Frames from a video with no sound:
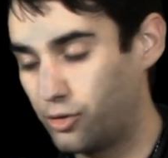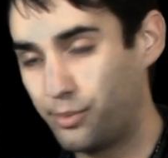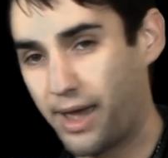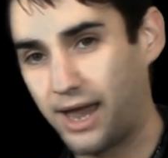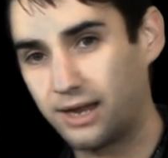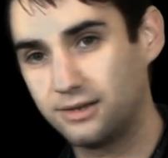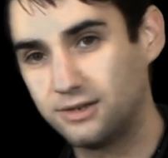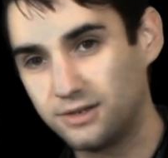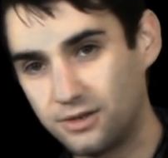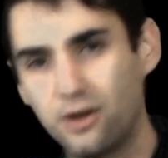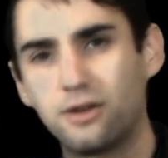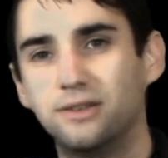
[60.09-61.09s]
back to
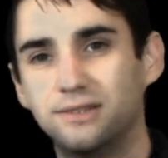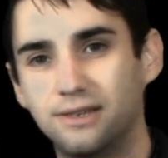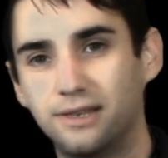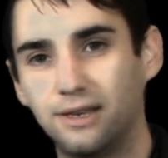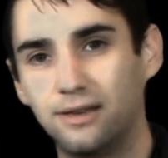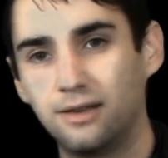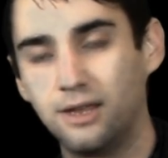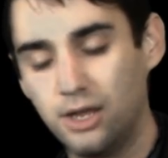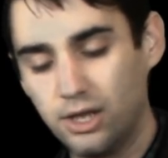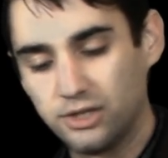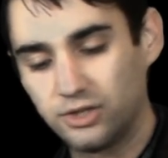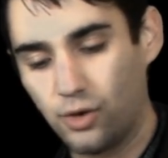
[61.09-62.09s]
darkness
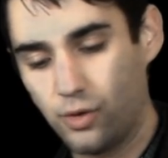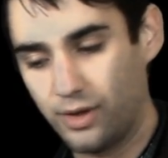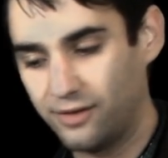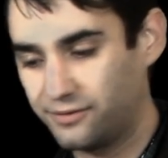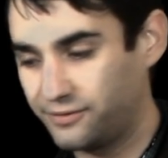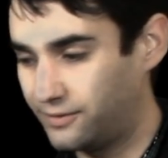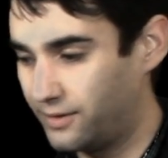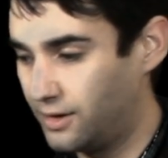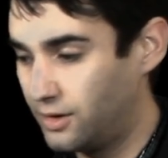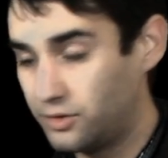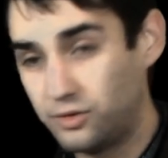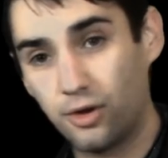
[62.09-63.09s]
again. So if
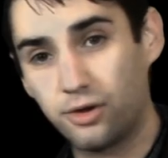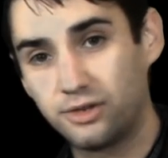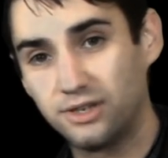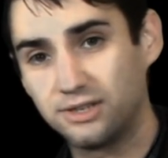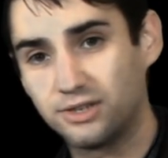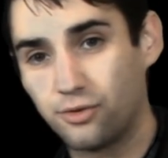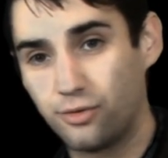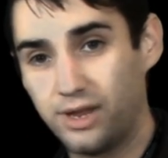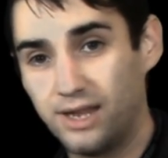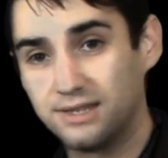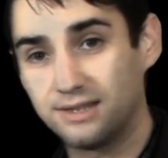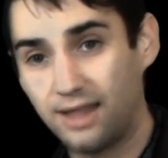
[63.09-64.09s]
darkness
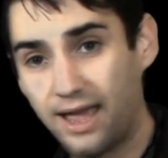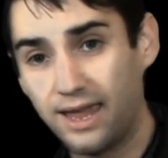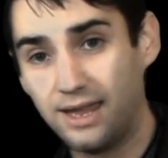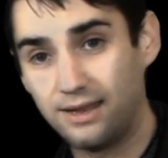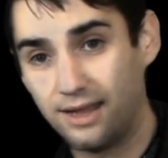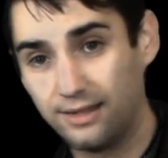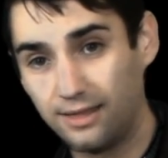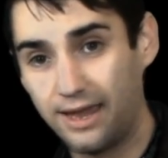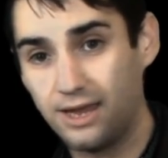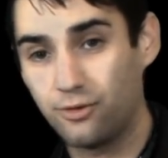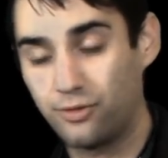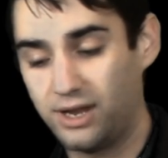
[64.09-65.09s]
creates light and
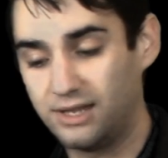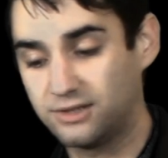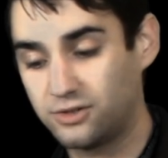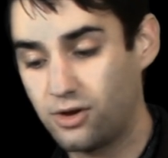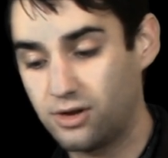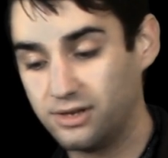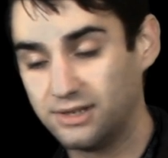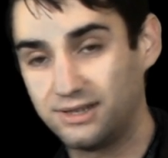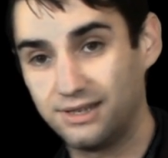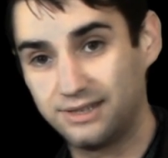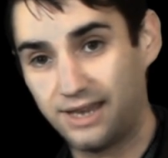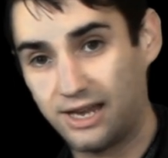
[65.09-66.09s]
light creates darkness,
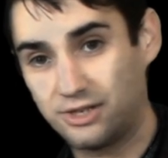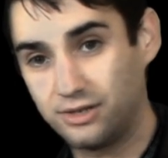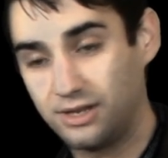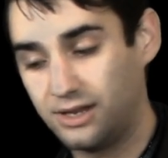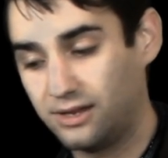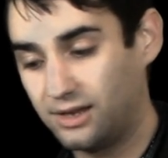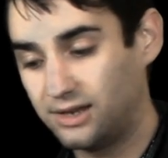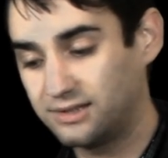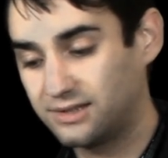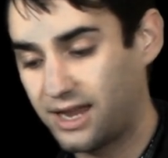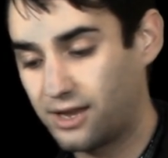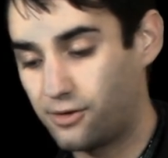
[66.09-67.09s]
it's actually a
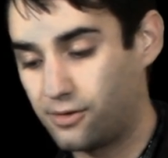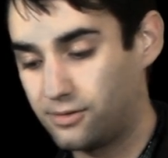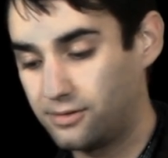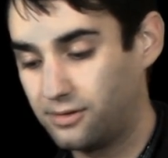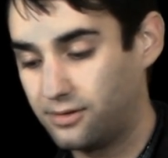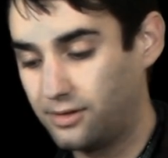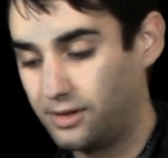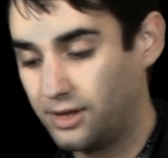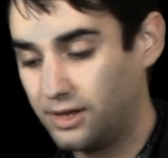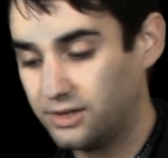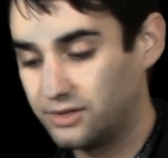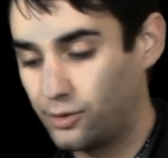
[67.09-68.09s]
cycle.
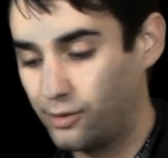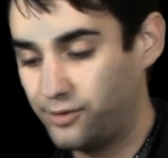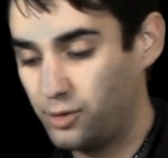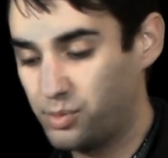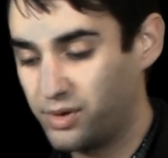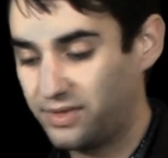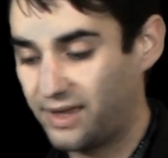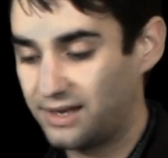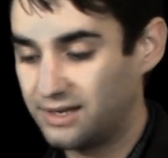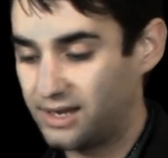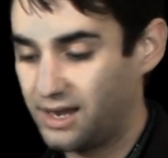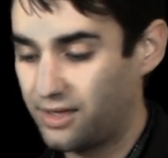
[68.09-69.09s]
So if you put that
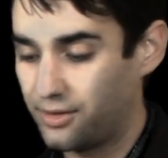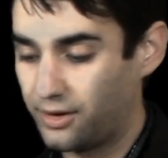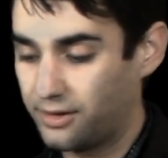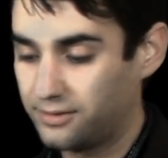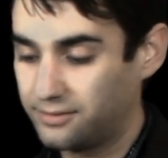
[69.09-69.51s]
together,